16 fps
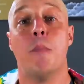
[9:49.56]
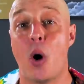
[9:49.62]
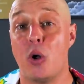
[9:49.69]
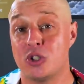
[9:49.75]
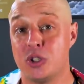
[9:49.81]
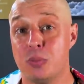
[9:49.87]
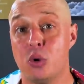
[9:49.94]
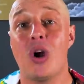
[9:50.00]

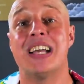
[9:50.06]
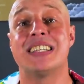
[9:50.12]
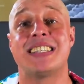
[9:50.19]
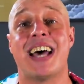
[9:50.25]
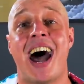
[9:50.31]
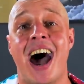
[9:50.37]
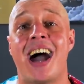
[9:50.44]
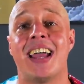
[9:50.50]
Baltimore has
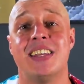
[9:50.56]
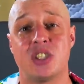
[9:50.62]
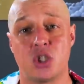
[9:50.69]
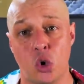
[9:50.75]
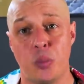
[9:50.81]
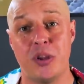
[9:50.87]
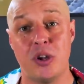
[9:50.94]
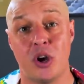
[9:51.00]
the highest
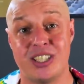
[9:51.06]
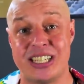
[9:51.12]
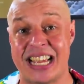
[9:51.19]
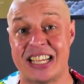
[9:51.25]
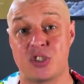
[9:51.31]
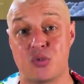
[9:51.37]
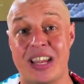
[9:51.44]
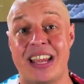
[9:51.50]
opioid
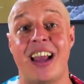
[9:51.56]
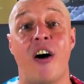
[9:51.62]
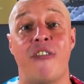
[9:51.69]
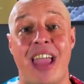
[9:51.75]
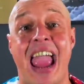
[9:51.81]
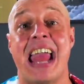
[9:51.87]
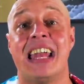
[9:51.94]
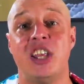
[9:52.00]
death rate
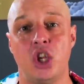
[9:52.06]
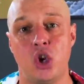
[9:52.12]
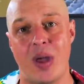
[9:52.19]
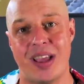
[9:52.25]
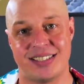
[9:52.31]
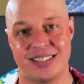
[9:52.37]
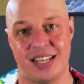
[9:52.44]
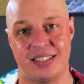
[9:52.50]
of any
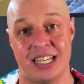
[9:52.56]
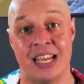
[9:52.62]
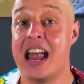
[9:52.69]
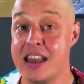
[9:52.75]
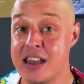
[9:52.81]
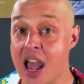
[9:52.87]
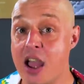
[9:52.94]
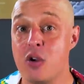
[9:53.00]
US city,
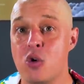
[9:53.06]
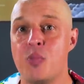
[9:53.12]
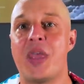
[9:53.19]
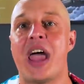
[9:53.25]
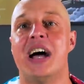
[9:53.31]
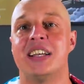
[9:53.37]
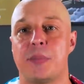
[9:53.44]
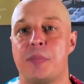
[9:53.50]
and now it
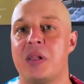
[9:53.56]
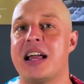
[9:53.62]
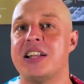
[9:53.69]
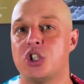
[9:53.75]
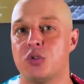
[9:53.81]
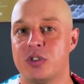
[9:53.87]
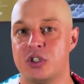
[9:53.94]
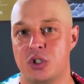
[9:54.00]
has a
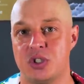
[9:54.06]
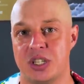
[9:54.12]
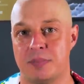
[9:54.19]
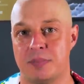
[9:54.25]
plan to reduce